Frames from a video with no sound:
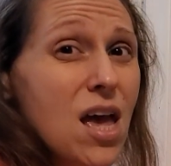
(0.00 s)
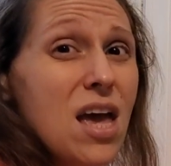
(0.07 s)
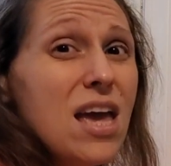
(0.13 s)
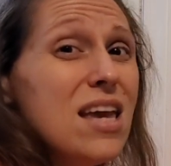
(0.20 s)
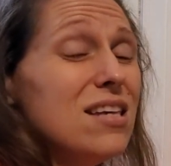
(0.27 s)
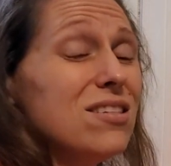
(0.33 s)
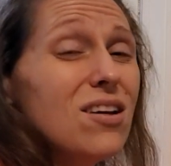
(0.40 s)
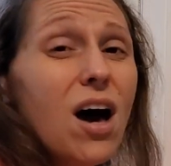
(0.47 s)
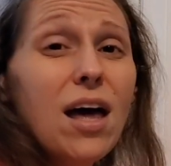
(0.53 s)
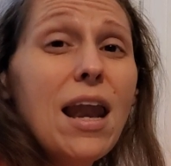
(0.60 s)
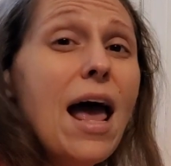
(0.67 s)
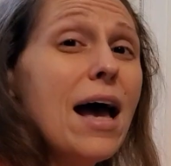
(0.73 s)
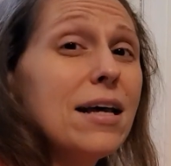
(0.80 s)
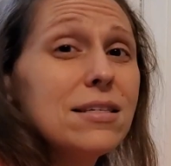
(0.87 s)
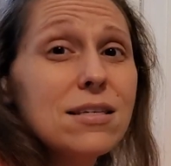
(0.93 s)
He's not
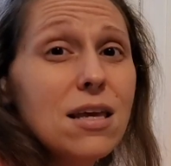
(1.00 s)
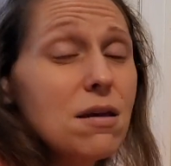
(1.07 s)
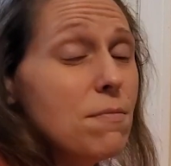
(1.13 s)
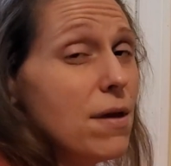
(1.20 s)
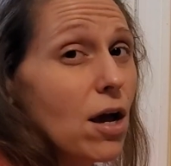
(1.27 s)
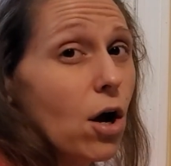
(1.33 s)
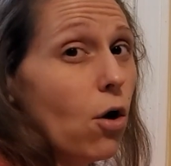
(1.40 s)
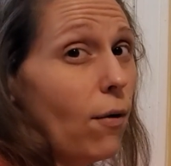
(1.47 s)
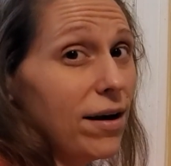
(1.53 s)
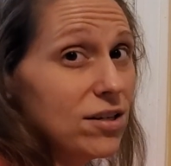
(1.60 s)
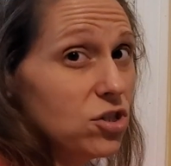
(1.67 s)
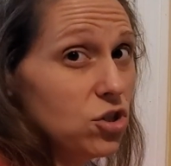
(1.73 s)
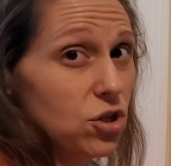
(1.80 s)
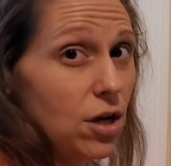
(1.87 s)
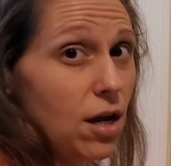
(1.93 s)
asking me a
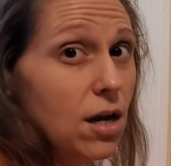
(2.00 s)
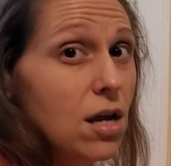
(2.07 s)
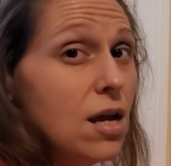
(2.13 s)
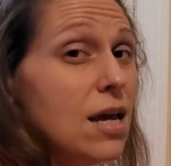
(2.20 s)
question.